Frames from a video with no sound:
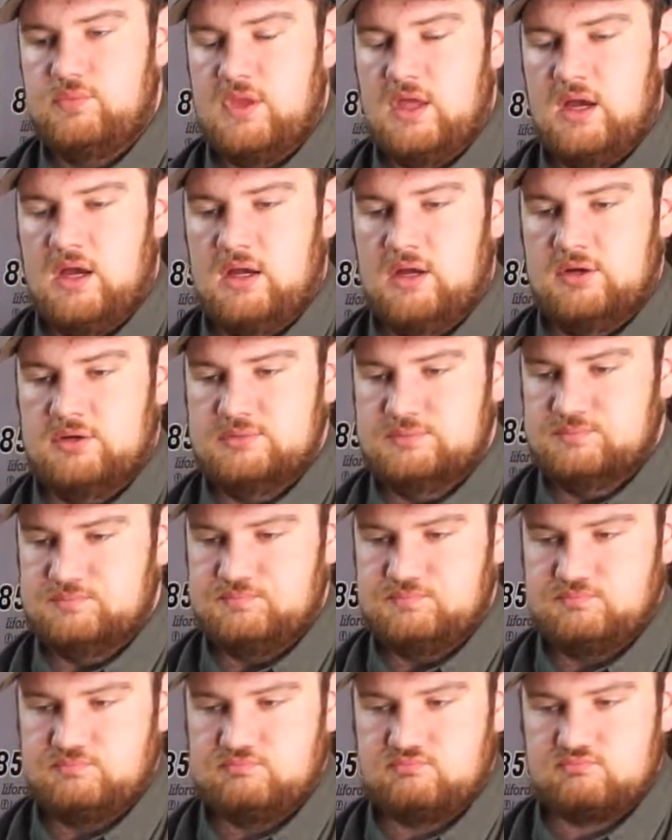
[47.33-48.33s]

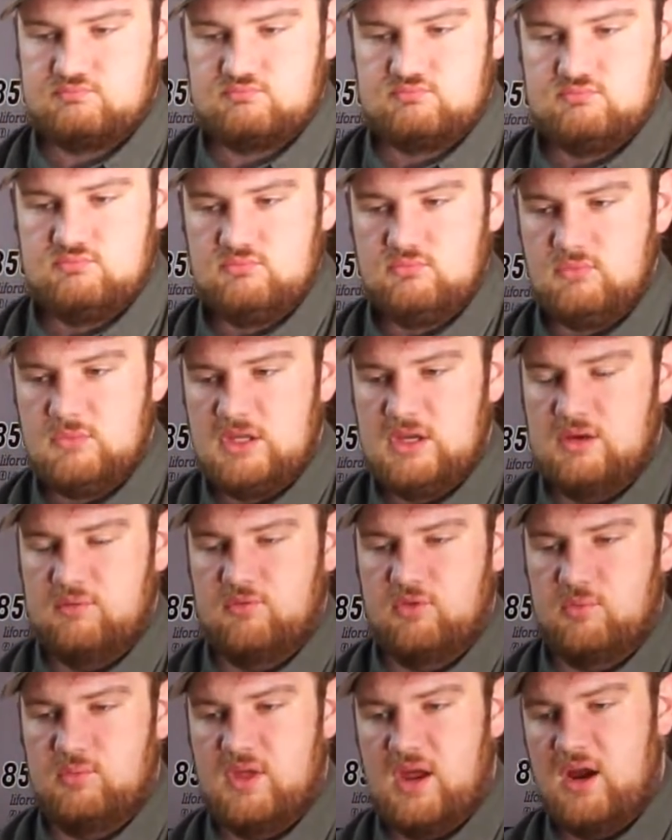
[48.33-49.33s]
And
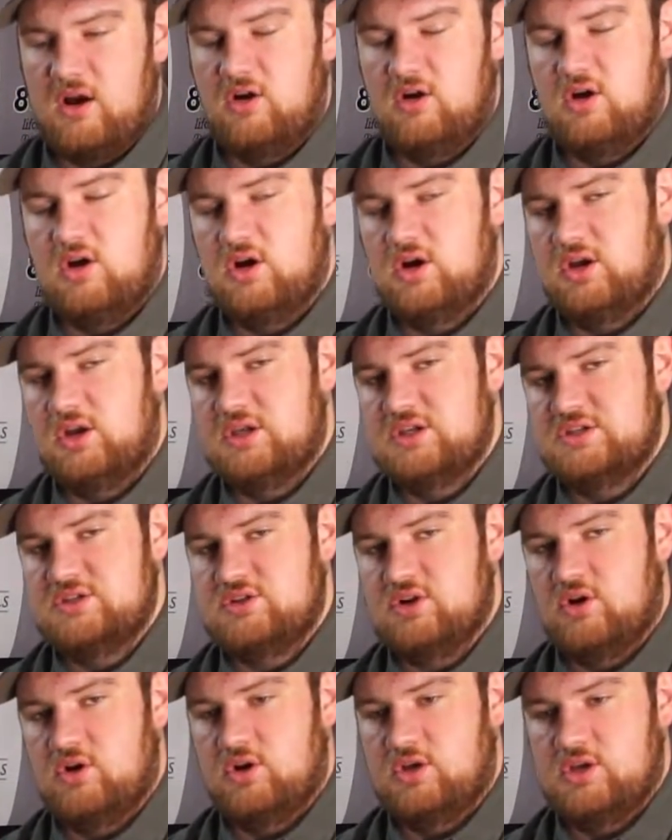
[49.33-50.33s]
from there on, it
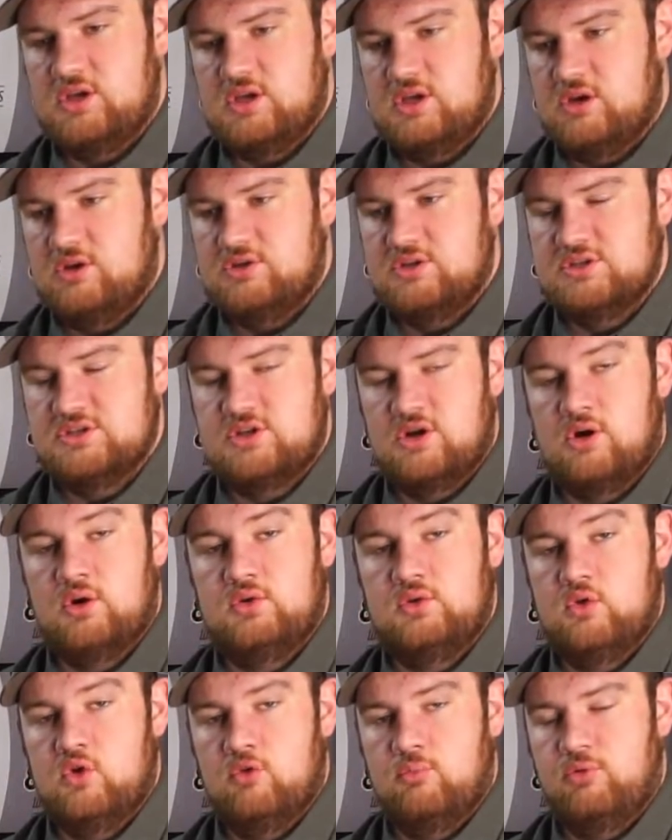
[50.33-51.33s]
started, just turned
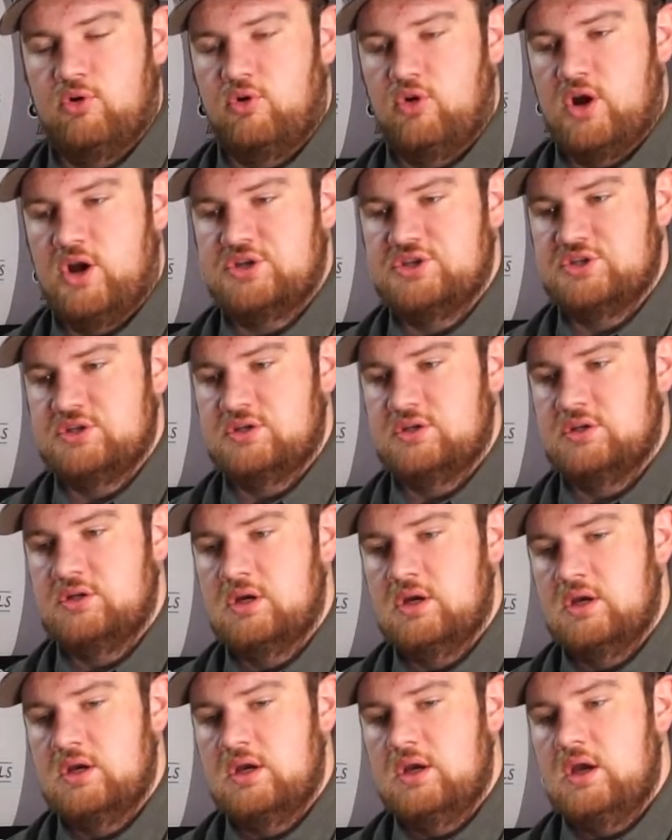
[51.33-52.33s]
into a progression.
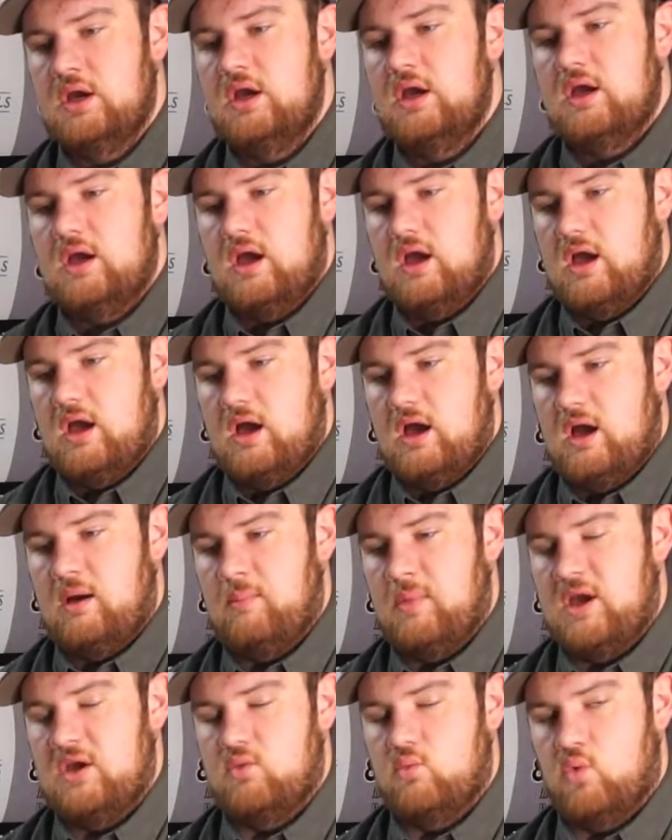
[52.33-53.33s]
I
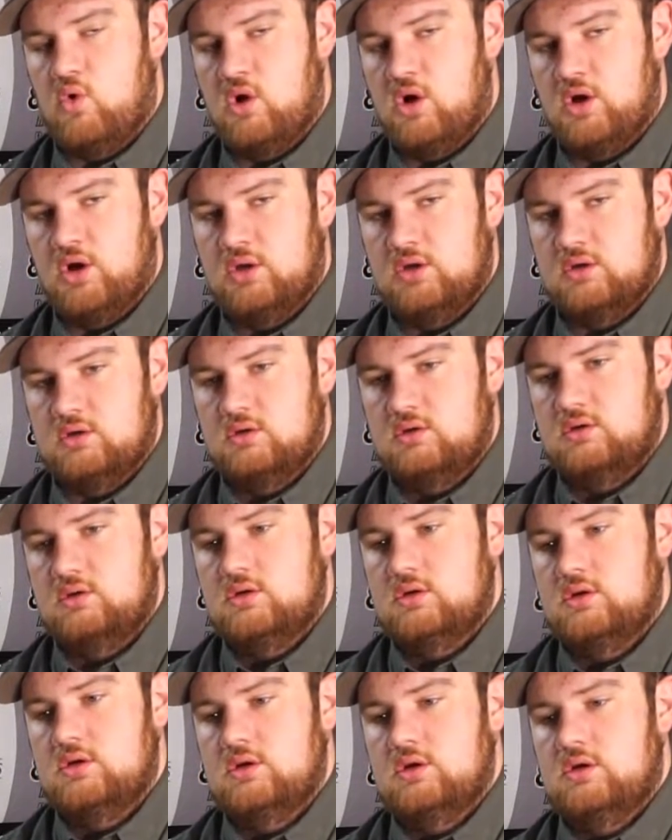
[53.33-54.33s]
made one.
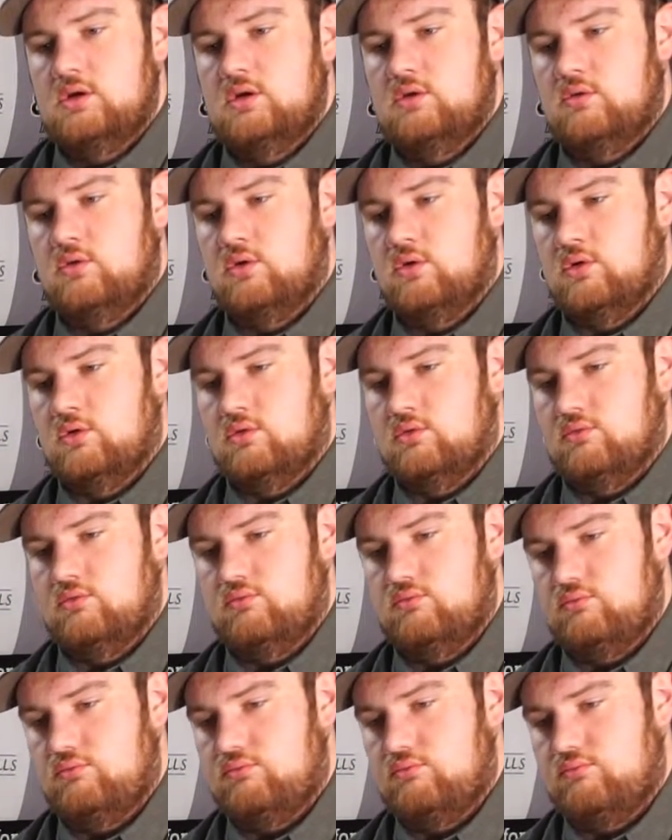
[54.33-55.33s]
Well,
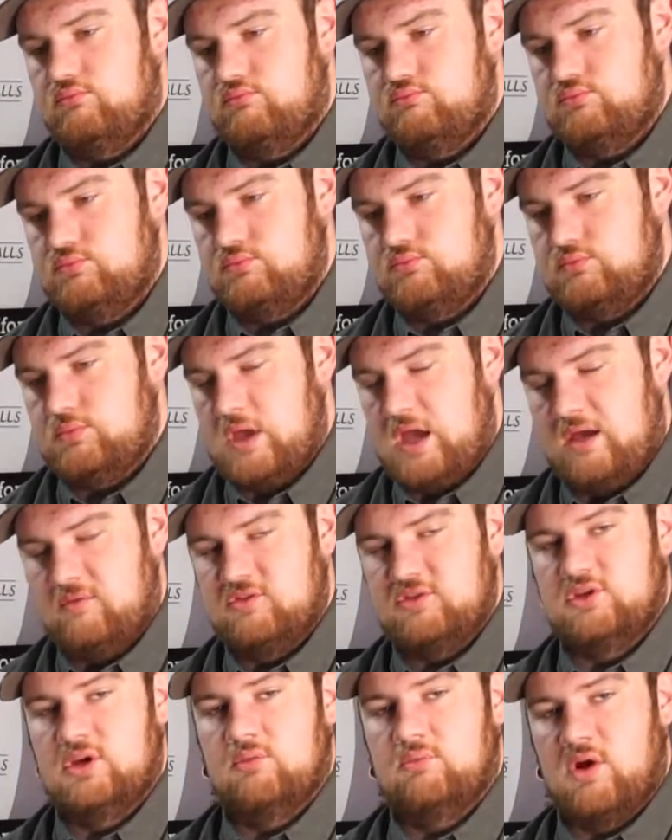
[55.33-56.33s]

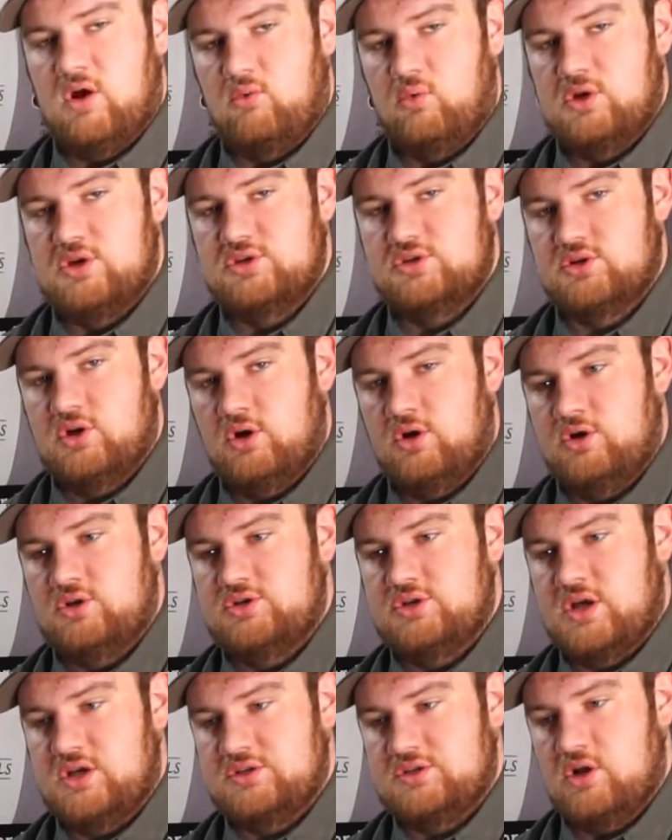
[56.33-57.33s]
having done my
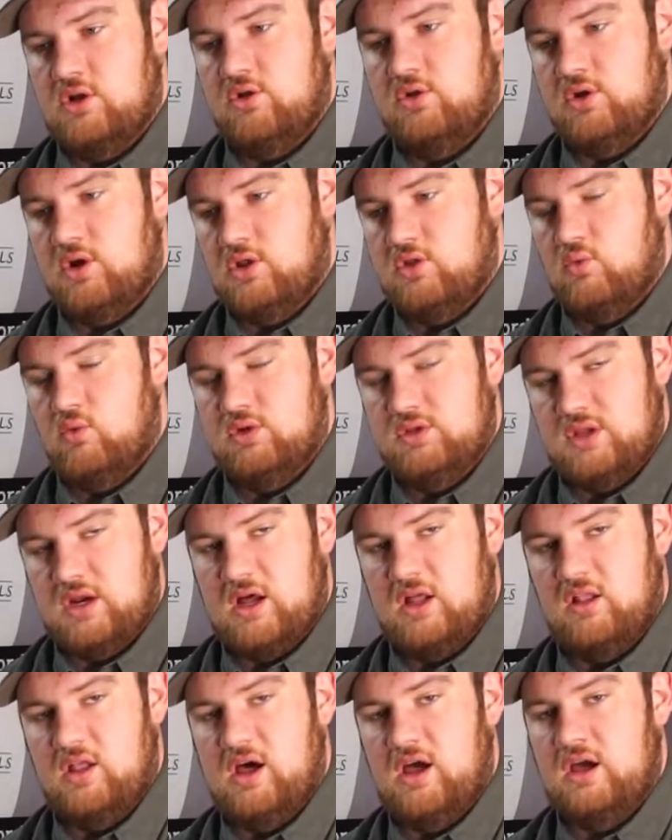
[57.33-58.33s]
research, I saw another one that
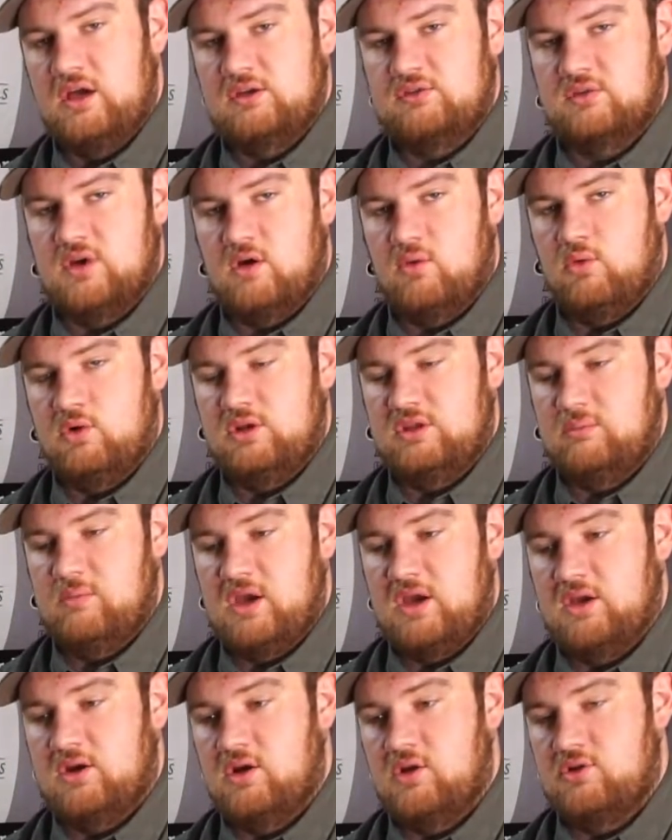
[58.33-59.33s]
I liked, so I wanted to
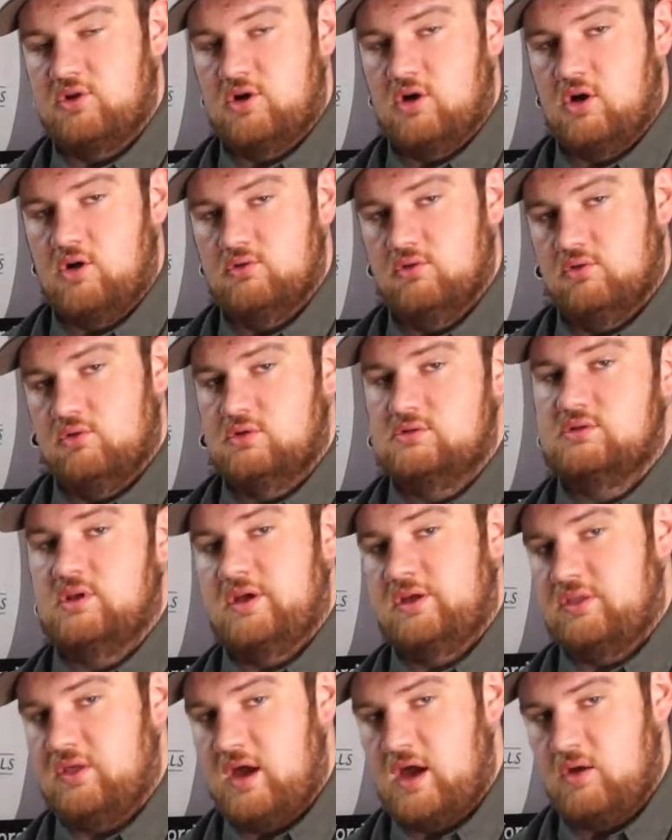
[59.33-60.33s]
make another call that looked
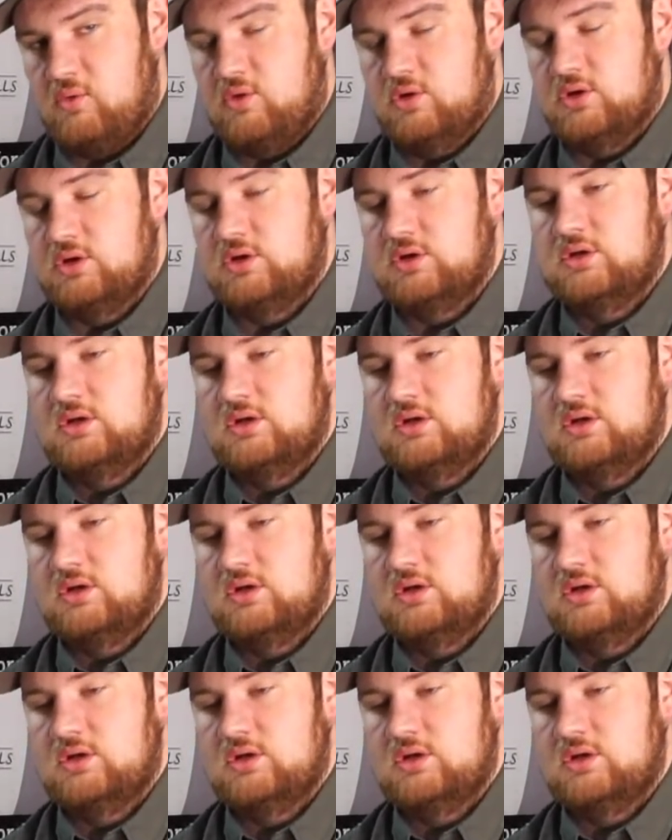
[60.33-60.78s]
like that one.